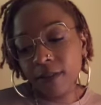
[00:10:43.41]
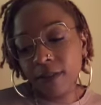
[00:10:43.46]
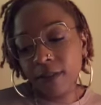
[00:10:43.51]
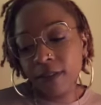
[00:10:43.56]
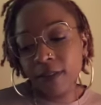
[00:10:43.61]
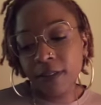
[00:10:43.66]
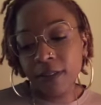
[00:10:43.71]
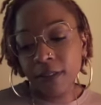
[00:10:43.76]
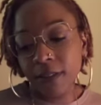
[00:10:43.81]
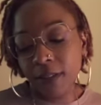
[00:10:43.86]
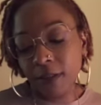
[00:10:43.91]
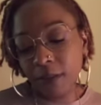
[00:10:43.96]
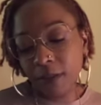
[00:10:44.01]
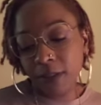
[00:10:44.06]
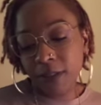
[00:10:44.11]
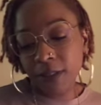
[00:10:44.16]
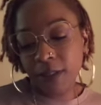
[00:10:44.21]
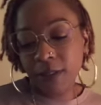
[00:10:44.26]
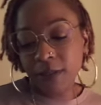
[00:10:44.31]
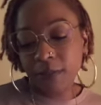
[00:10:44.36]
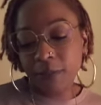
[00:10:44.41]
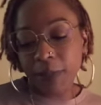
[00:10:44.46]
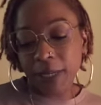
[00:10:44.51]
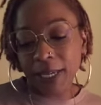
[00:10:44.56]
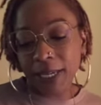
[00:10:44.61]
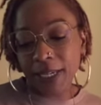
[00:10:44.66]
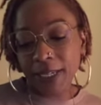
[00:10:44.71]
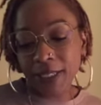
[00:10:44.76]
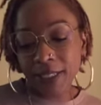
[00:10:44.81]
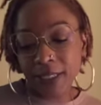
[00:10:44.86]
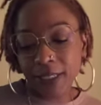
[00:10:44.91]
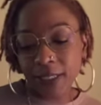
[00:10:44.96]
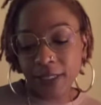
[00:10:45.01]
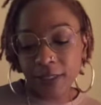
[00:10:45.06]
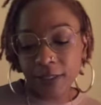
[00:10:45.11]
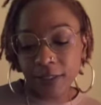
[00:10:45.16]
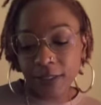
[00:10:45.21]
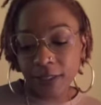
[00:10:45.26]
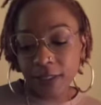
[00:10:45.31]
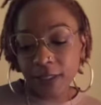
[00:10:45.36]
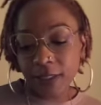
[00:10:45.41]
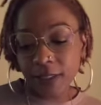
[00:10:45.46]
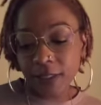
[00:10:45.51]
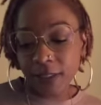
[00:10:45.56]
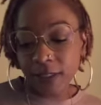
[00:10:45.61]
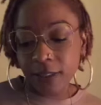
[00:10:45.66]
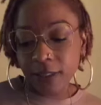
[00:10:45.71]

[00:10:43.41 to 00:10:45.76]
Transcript: This could, is this past energy?